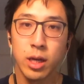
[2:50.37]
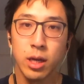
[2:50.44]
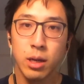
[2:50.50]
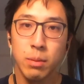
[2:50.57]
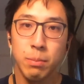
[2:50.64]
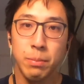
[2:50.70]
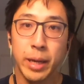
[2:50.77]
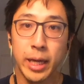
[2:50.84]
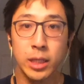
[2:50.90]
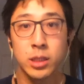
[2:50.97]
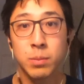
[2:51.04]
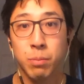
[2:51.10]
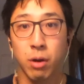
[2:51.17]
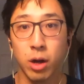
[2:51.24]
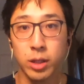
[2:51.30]
based
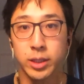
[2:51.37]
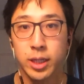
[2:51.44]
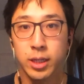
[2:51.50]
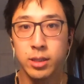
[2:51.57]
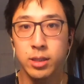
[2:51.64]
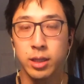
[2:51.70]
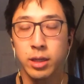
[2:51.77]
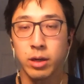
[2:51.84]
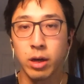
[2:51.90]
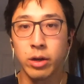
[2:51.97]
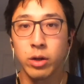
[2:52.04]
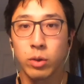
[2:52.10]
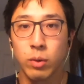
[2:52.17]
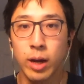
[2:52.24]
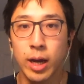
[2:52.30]
projects in
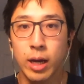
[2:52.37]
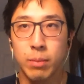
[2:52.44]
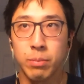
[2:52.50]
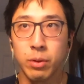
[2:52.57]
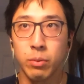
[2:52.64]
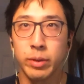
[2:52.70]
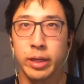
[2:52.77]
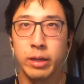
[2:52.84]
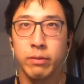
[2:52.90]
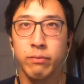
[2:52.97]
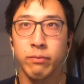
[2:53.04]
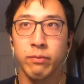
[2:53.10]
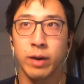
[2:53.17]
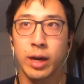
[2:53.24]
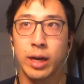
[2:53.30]
undergrad, but we didn't
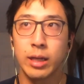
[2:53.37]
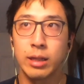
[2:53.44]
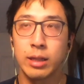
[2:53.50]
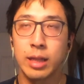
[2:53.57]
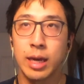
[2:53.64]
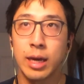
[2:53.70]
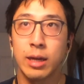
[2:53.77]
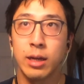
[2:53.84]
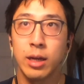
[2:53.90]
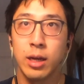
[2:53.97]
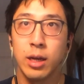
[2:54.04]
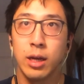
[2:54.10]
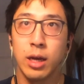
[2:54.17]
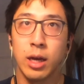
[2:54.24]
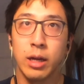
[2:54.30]
find that
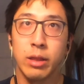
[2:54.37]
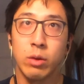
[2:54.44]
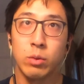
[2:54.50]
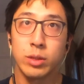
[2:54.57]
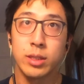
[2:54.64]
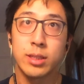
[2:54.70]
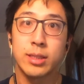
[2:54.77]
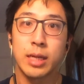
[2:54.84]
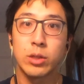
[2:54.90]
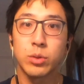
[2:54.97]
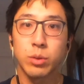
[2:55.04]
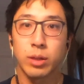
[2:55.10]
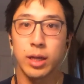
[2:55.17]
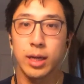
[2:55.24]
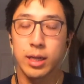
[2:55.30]
there was a
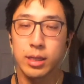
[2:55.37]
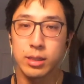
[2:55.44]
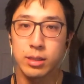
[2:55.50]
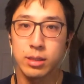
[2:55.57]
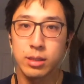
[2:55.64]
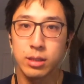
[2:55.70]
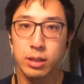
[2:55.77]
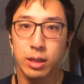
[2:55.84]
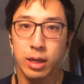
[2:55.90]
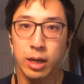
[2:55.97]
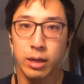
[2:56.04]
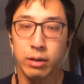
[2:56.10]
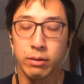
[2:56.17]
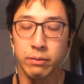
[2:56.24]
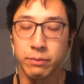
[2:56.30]
centralized
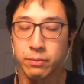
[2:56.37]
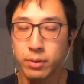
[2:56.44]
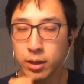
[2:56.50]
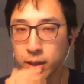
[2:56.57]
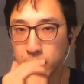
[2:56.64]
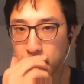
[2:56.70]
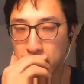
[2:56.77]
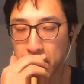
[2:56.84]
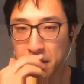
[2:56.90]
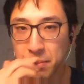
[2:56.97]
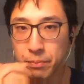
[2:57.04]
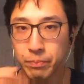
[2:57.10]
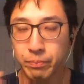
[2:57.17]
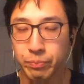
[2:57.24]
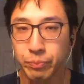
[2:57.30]
kind of
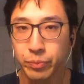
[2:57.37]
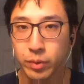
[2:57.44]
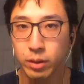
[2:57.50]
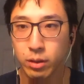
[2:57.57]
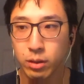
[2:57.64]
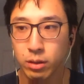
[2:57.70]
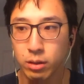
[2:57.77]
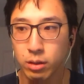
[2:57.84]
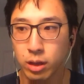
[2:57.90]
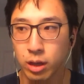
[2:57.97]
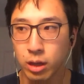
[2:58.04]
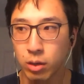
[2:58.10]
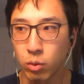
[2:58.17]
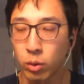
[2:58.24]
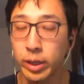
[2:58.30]

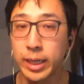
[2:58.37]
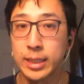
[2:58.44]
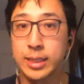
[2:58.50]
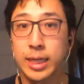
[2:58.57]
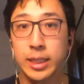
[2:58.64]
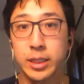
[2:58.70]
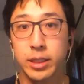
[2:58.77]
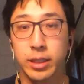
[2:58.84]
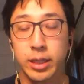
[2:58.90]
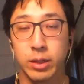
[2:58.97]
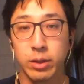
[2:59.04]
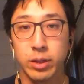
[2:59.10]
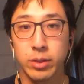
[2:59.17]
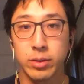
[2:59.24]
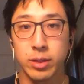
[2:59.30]
organization here
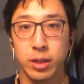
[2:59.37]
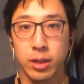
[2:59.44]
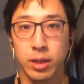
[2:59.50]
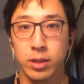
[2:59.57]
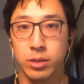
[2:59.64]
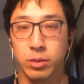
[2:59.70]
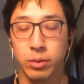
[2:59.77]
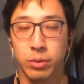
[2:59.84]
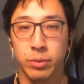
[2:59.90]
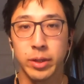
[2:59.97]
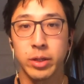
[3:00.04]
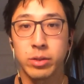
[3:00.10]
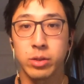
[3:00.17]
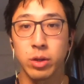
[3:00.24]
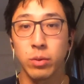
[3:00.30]
at UCLA. So 3
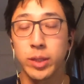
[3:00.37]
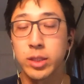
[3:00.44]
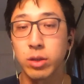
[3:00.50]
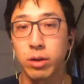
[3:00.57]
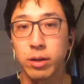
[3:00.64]
years ago, we started